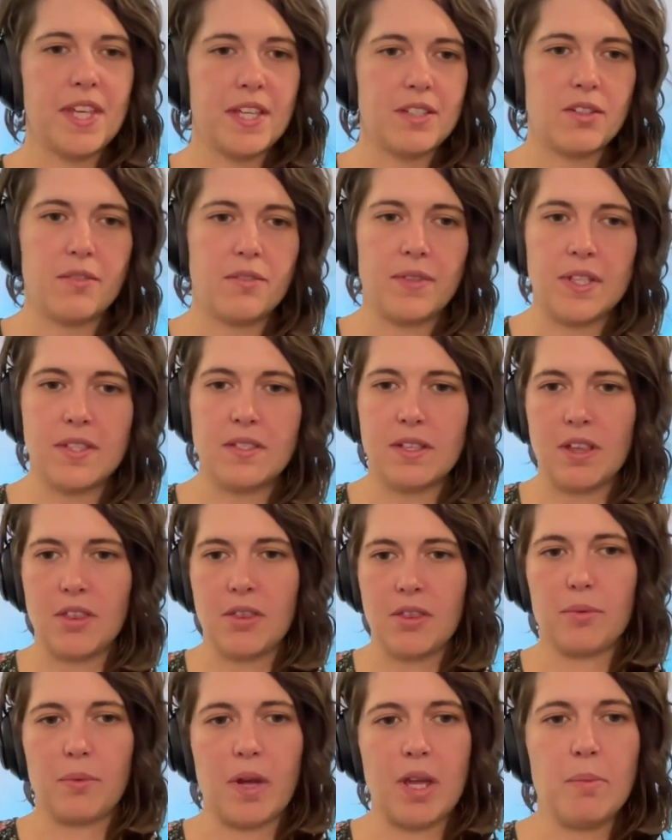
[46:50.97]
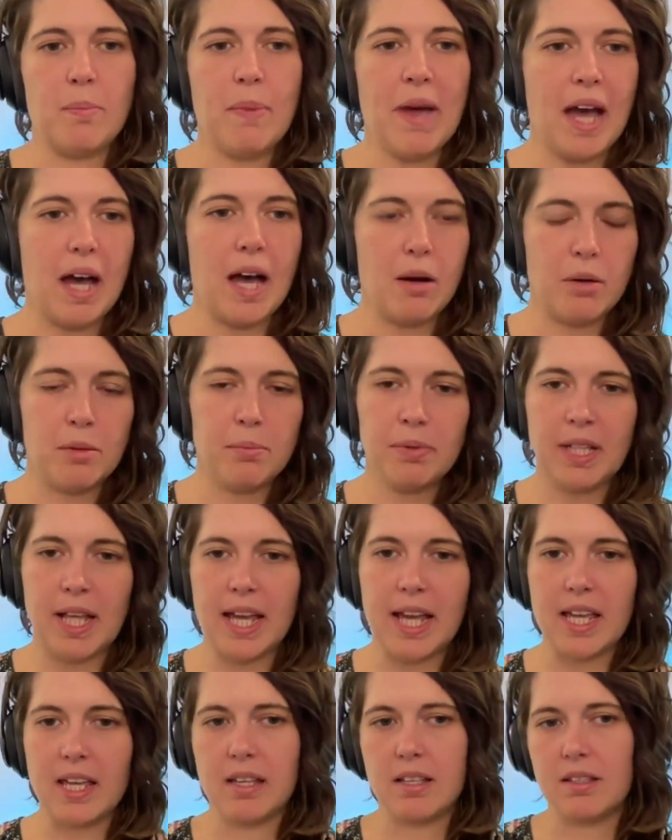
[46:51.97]
there's obviously three power
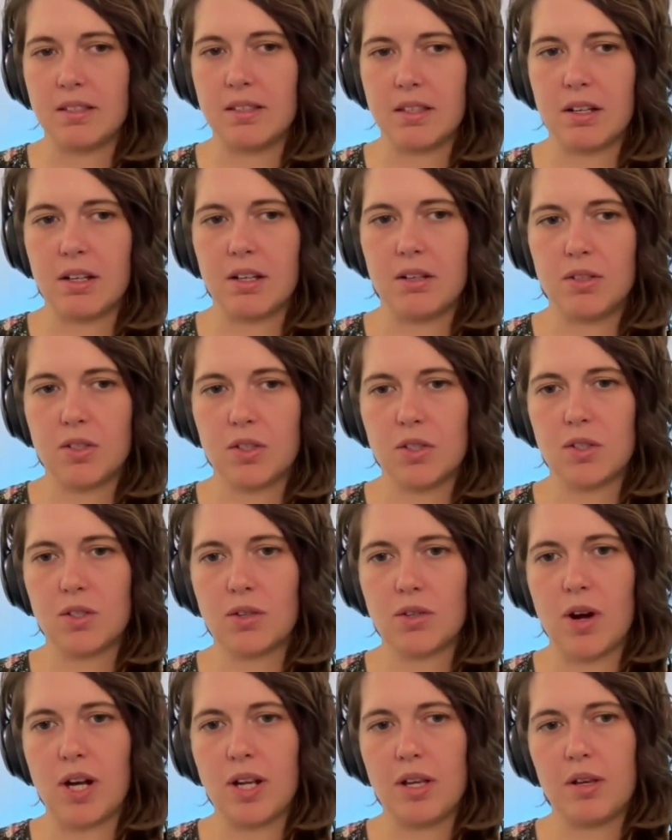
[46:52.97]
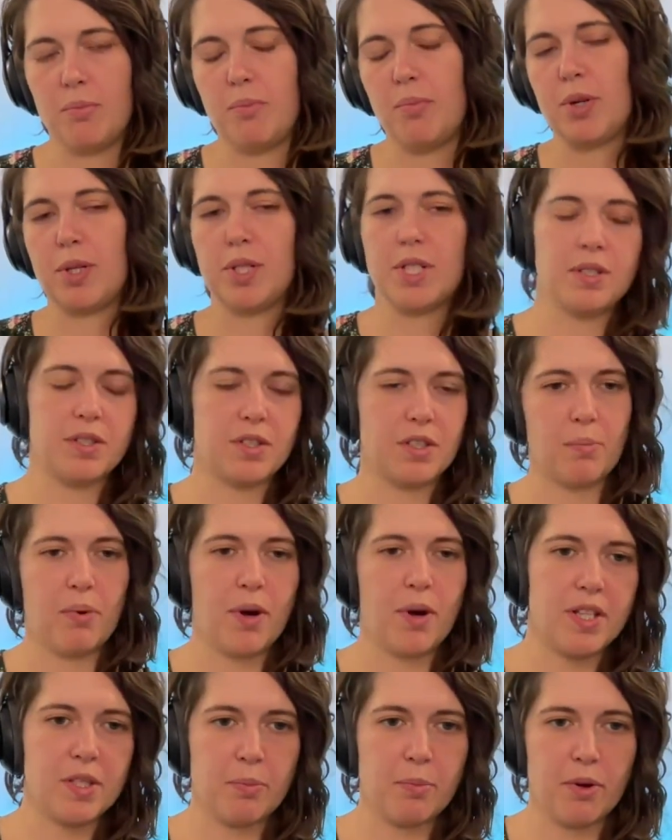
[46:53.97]
players that are trying to pr-
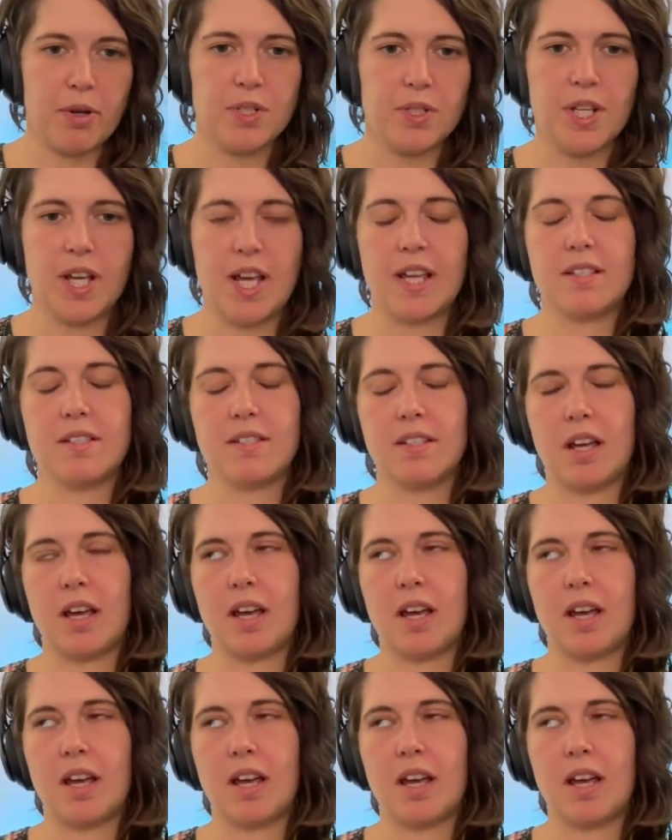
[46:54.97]
suppress protest.